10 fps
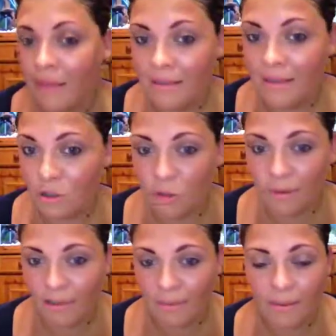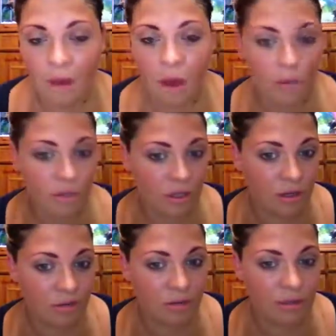This is normally something that I would
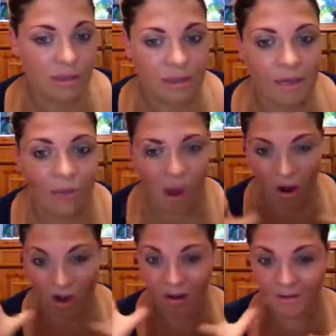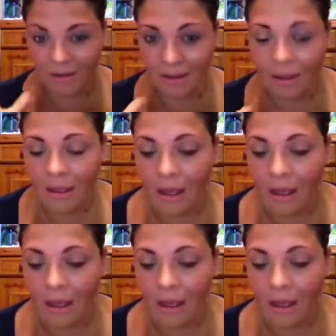use, except for the highlighter.